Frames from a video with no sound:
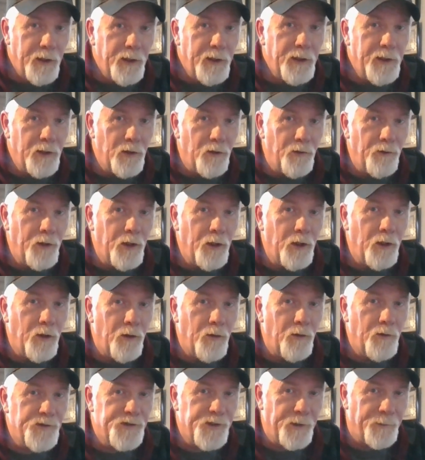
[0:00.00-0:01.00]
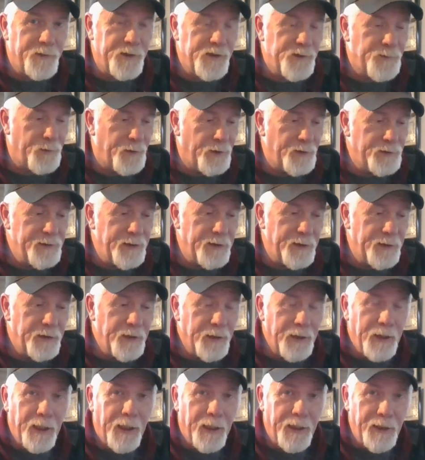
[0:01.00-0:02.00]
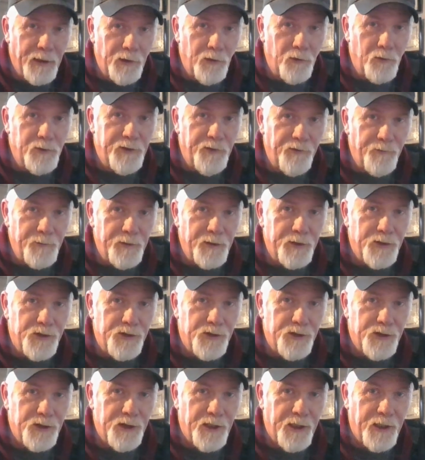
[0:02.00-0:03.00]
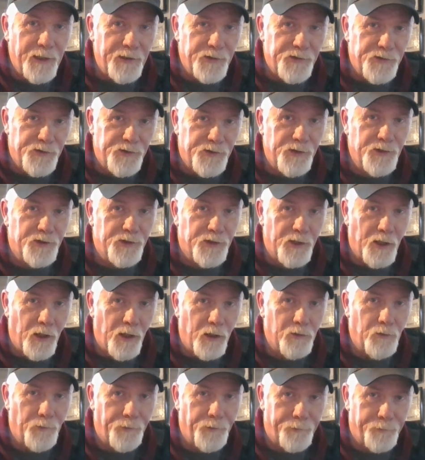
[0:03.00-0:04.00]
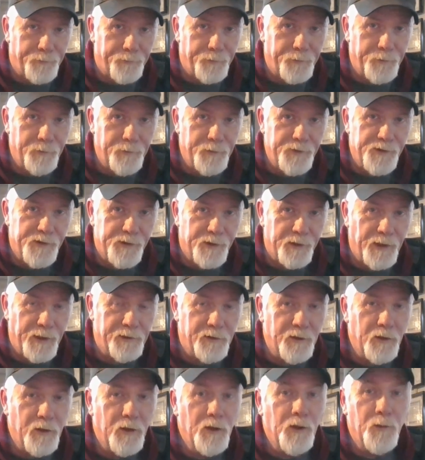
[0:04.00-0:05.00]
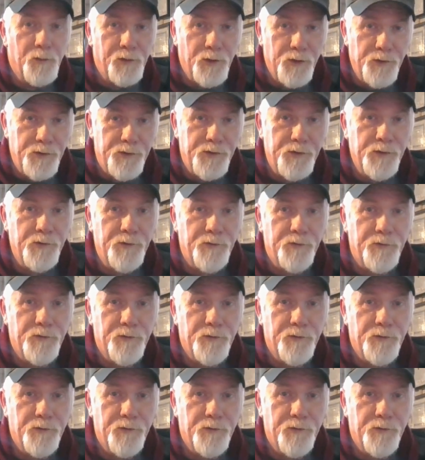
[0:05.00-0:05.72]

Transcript: it'll know if something's plugged in and it'll give me a chance to toggle through and select Bluetooth,